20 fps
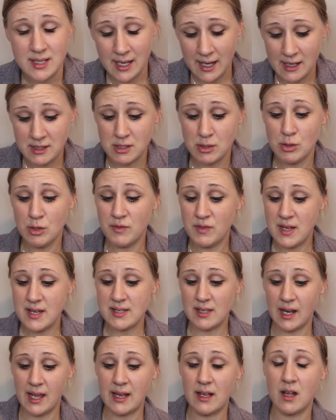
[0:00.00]
Like, I don't know if
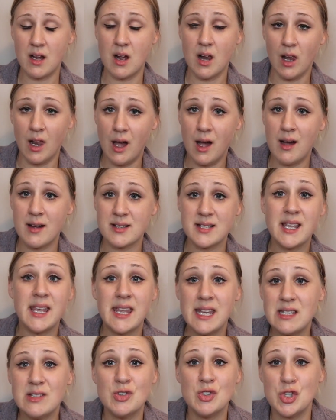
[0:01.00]
these are like a Clarks
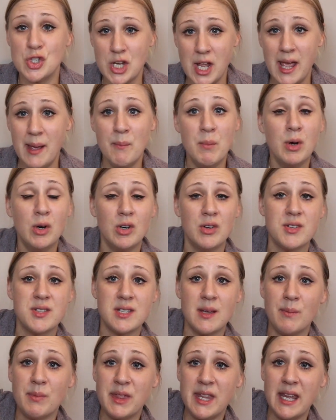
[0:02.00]
hidden gem or
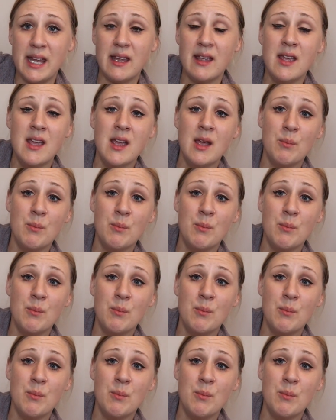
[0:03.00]
something,